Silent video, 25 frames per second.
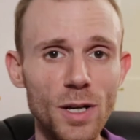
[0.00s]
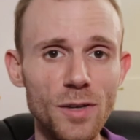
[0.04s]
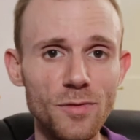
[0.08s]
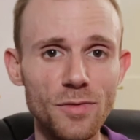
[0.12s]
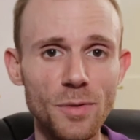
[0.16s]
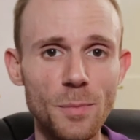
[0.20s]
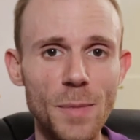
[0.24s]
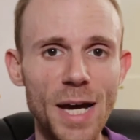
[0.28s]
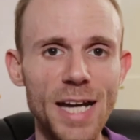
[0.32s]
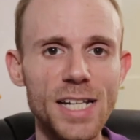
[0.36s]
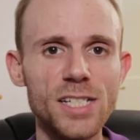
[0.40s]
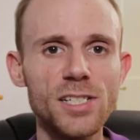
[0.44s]

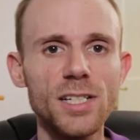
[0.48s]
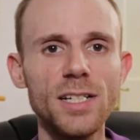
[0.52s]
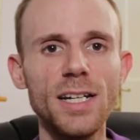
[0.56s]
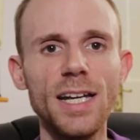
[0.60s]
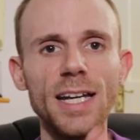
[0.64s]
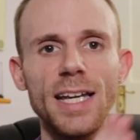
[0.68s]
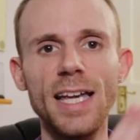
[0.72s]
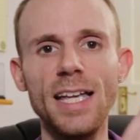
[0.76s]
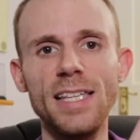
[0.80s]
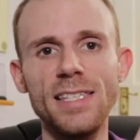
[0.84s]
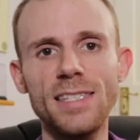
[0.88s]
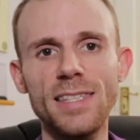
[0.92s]
information
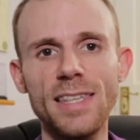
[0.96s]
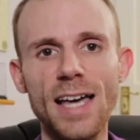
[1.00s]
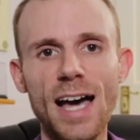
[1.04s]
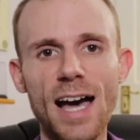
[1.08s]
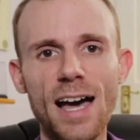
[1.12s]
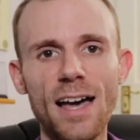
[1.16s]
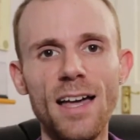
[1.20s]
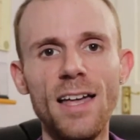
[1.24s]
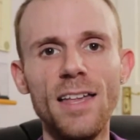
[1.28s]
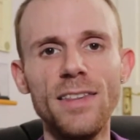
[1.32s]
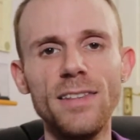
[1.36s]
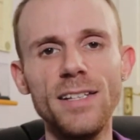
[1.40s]
against
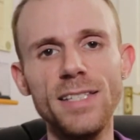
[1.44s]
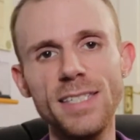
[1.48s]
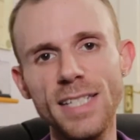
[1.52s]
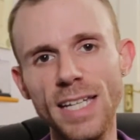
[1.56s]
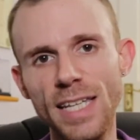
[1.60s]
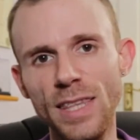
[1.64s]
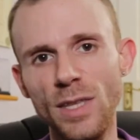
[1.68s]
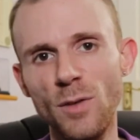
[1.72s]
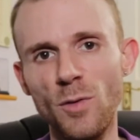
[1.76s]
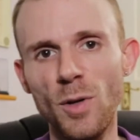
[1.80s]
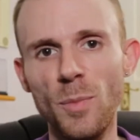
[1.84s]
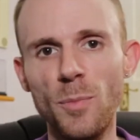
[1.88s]
that that's
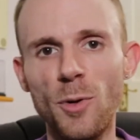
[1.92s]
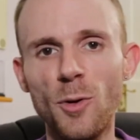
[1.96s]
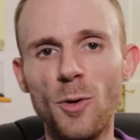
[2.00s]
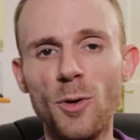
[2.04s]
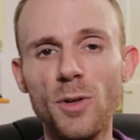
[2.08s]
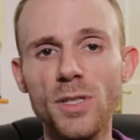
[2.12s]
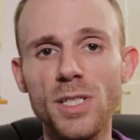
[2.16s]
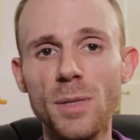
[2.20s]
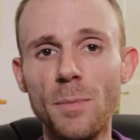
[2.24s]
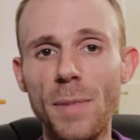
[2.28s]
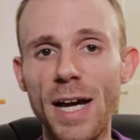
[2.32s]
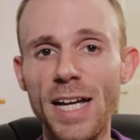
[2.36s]
in the
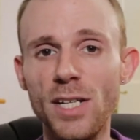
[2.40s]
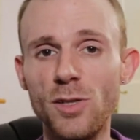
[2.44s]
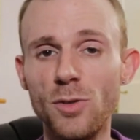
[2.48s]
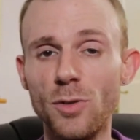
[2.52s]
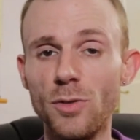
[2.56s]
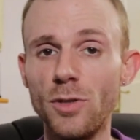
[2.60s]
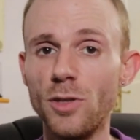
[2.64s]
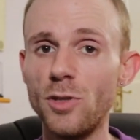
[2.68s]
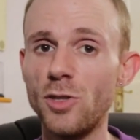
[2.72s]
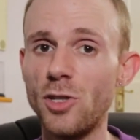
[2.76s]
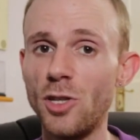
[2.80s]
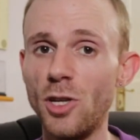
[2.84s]
report to make sure
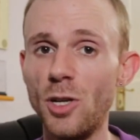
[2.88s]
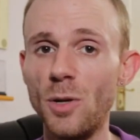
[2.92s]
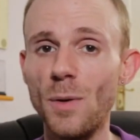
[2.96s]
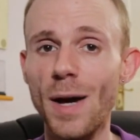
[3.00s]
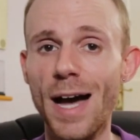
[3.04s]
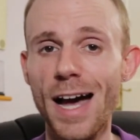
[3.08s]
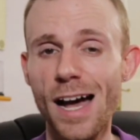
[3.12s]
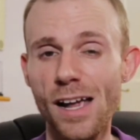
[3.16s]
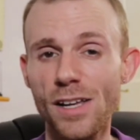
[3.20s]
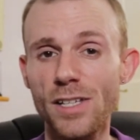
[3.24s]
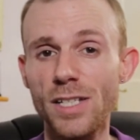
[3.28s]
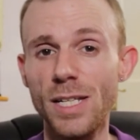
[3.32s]
the two
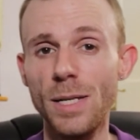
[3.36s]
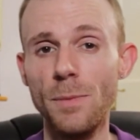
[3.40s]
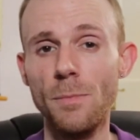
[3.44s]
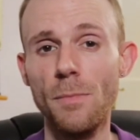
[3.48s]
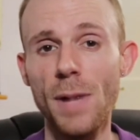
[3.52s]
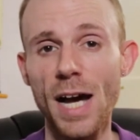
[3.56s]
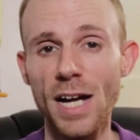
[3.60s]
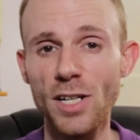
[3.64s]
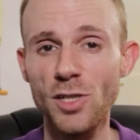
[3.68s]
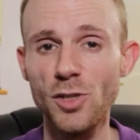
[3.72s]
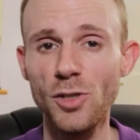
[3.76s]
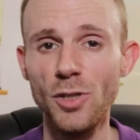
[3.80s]
actually
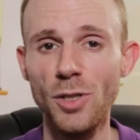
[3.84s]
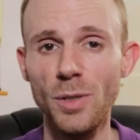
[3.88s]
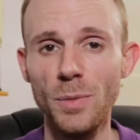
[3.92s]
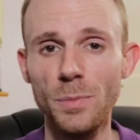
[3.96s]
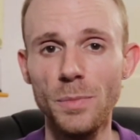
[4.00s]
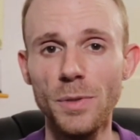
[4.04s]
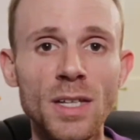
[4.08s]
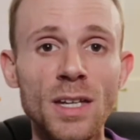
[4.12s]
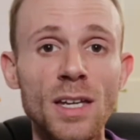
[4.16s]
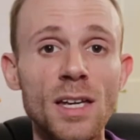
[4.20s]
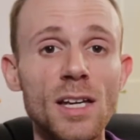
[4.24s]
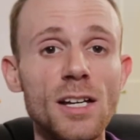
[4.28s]
match up.
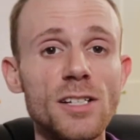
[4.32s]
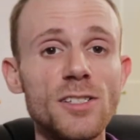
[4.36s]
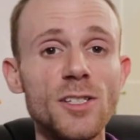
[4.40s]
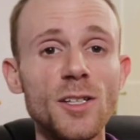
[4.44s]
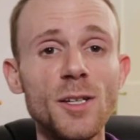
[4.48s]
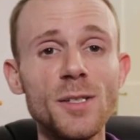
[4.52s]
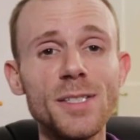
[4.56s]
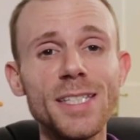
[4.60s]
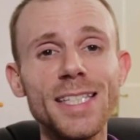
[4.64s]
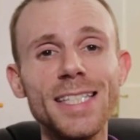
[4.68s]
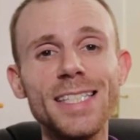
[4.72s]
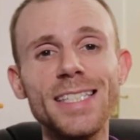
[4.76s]
So
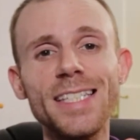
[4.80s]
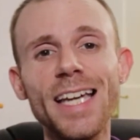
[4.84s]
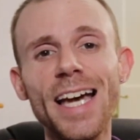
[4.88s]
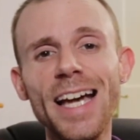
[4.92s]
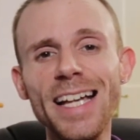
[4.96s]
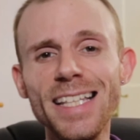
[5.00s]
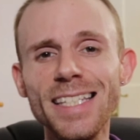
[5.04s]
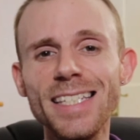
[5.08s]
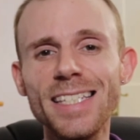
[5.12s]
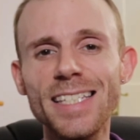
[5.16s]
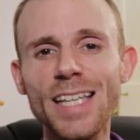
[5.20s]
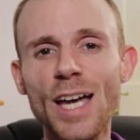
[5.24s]
those are the
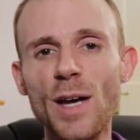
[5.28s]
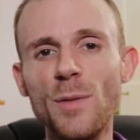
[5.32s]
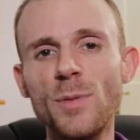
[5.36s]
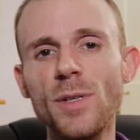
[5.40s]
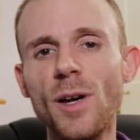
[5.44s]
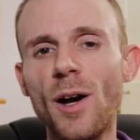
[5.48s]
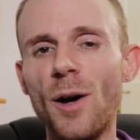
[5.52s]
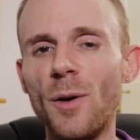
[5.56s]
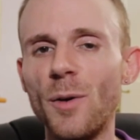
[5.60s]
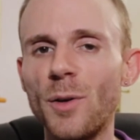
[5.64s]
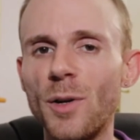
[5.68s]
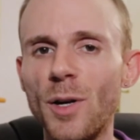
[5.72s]
10 steps
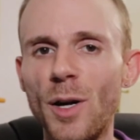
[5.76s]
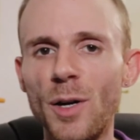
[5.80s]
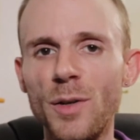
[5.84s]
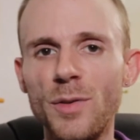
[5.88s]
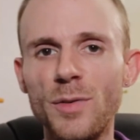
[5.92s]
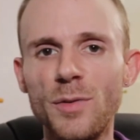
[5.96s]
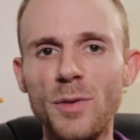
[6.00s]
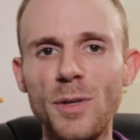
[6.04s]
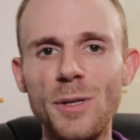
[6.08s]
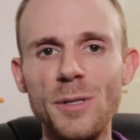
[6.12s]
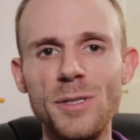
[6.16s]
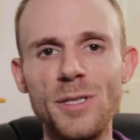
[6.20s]
I'll go
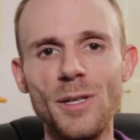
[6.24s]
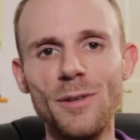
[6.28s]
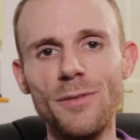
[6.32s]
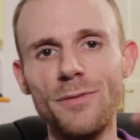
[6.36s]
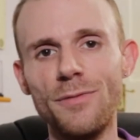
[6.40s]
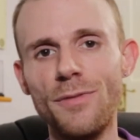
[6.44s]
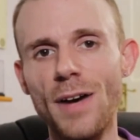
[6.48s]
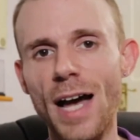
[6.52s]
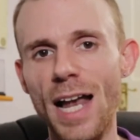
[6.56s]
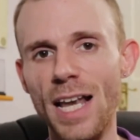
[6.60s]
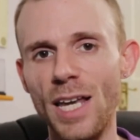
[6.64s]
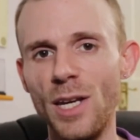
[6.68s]
through to
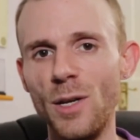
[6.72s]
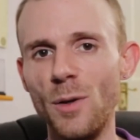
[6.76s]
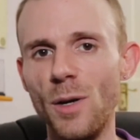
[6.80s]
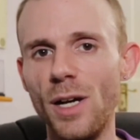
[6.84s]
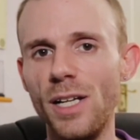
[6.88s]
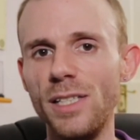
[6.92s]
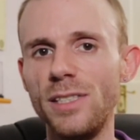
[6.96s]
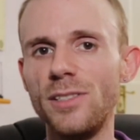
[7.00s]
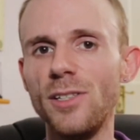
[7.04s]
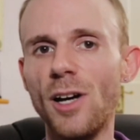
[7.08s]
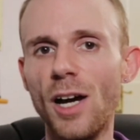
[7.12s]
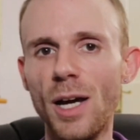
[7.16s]
value
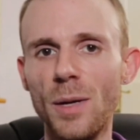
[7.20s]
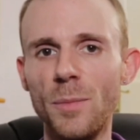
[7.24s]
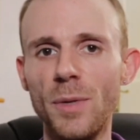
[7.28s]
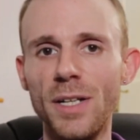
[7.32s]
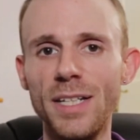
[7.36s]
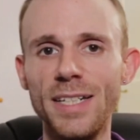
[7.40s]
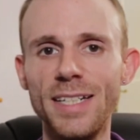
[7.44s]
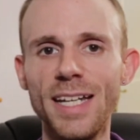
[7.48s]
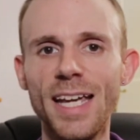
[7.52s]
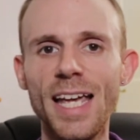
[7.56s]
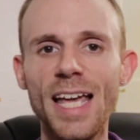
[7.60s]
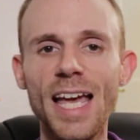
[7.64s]
a
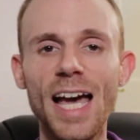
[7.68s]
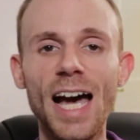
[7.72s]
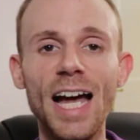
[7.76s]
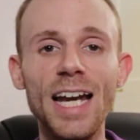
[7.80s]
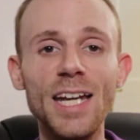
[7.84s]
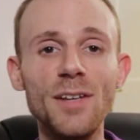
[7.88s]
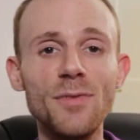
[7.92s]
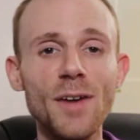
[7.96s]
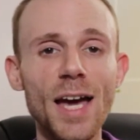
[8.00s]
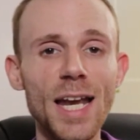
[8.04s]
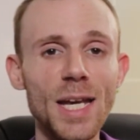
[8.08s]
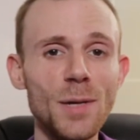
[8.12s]
diamond. And
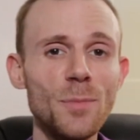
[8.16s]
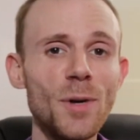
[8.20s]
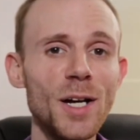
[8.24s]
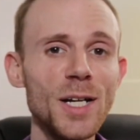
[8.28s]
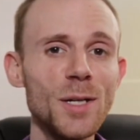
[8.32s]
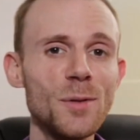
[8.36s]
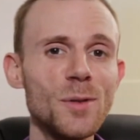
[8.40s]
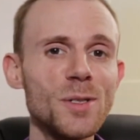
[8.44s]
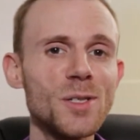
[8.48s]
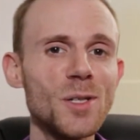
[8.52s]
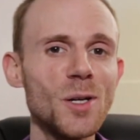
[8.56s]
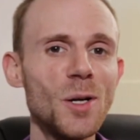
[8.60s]
if anybody
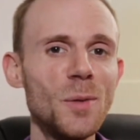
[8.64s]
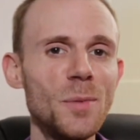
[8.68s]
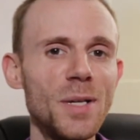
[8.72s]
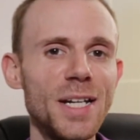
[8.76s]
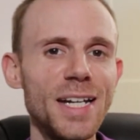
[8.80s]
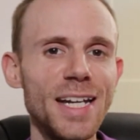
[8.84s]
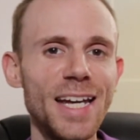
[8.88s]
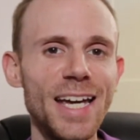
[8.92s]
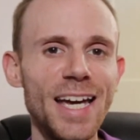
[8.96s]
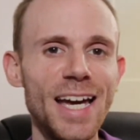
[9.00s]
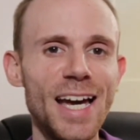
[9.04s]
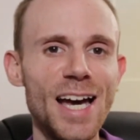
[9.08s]
was coming
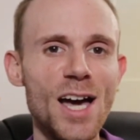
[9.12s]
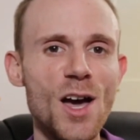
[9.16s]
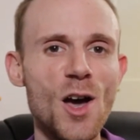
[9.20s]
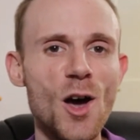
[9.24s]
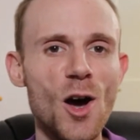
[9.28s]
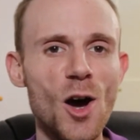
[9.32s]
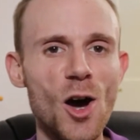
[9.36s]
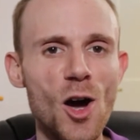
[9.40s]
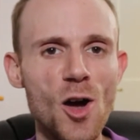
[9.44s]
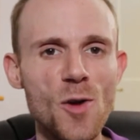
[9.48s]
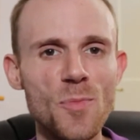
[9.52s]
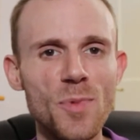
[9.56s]
here
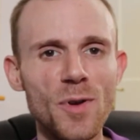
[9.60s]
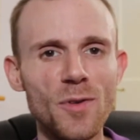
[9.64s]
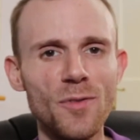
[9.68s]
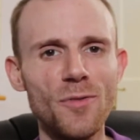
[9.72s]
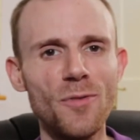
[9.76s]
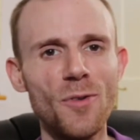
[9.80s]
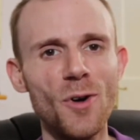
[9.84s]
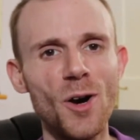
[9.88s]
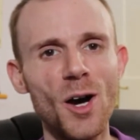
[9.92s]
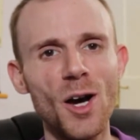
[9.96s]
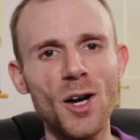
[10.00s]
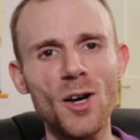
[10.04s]
hoping
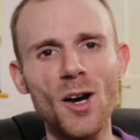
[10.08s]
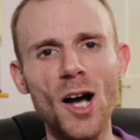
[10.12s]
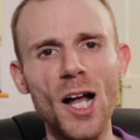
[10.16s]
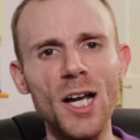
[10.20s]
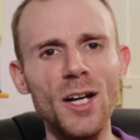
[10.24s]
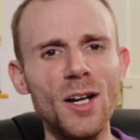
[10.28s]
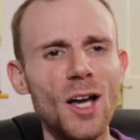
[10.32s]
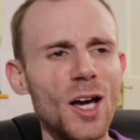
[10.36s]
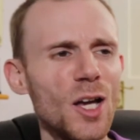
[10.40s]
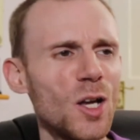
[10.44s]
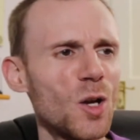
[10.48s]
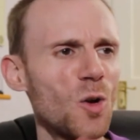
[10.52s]
for a kind
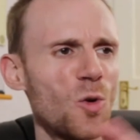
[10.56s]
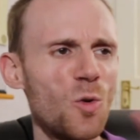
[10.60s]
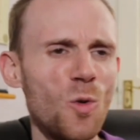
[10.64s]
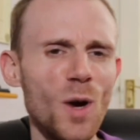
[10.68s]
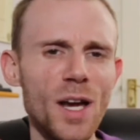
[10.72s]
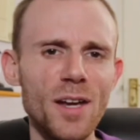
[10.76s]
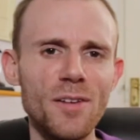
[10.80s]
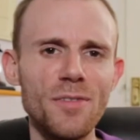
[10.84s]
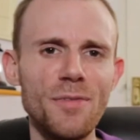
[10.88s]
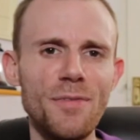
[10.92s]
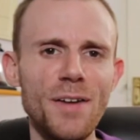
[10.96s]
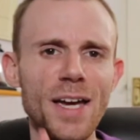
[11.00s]
of like
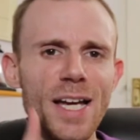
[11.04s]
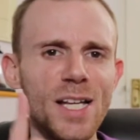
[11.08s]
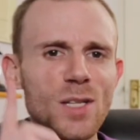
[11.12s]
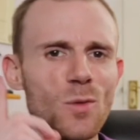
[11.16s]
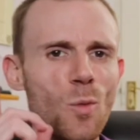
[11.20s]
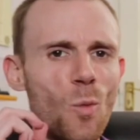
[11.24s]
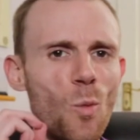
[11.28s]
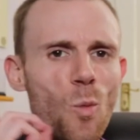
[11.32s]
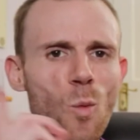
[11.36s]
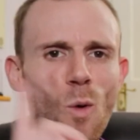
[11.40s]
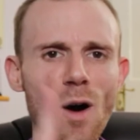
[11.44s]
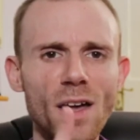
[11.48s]
quick fix,
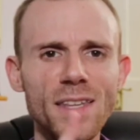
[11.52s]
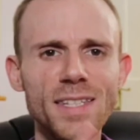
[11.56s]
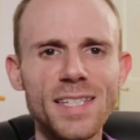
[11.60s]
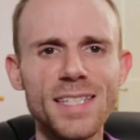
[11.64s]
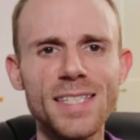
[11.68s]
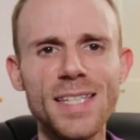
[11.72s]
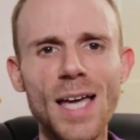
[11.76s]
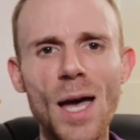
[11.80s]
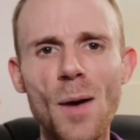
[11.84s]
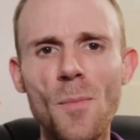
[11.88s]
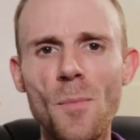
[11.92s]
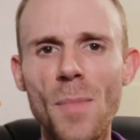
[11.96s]

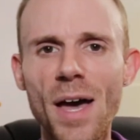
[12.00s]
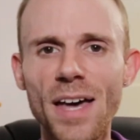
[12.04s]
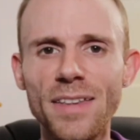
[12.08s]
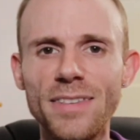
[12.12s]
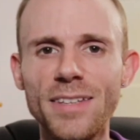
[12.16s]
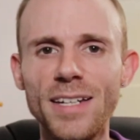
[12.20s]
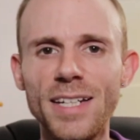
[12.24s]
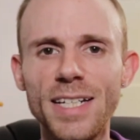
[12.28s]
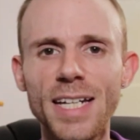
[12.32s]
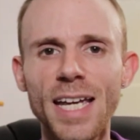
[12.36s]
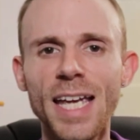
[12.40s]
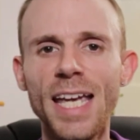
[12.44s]
one-step
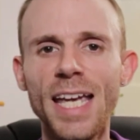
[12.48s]
method,